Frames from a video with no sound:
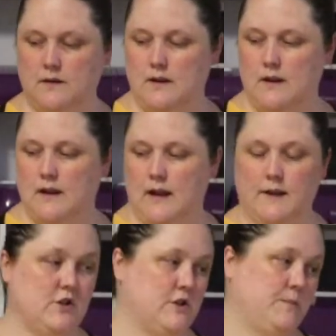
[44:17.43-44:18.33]
And I've
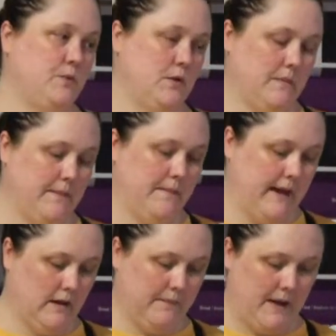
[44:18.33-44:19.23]
just put my
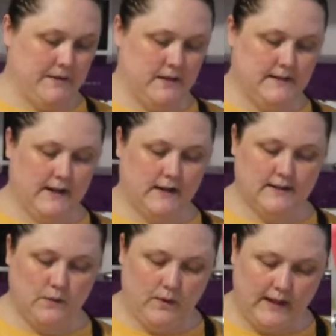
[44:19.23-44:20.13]
baking paper to the side because I
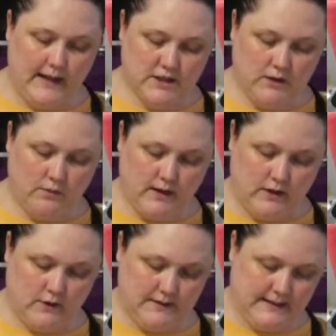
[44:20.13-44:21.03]
will actually
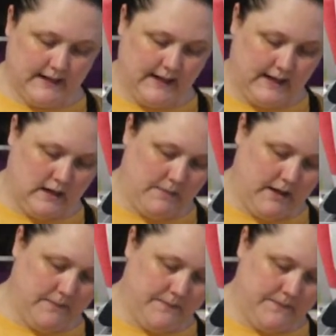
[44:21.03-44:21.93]
reuse it again in a minute.
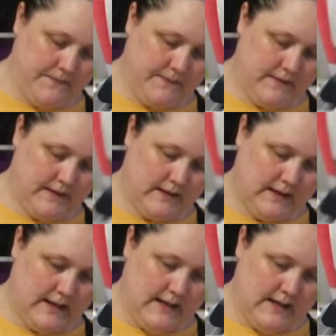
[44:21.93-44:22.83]

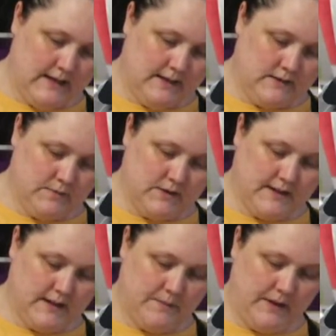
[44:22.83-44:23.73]
So I'm just
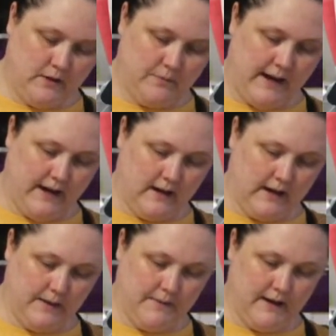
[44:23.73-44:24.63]
going to peel back and
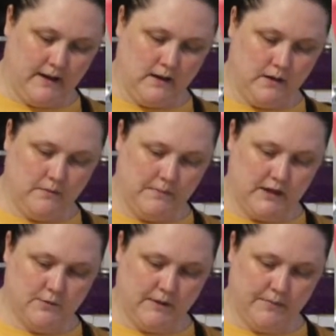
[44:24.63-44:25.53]
make
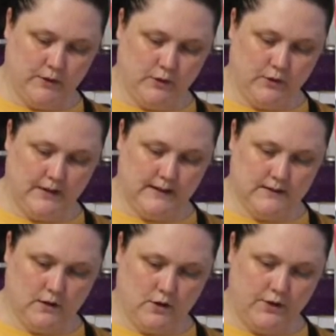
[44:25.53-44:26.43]
sure my blue is
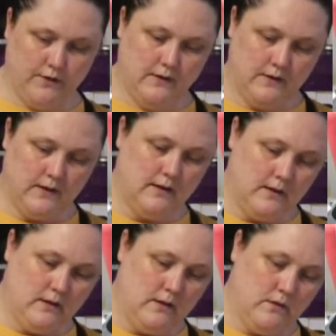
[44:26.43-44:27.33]
on.
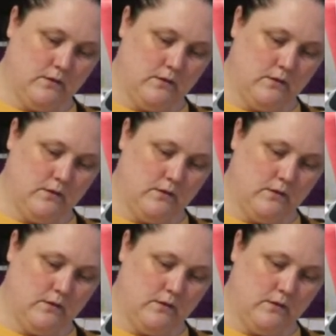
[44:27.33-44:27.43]
Oh.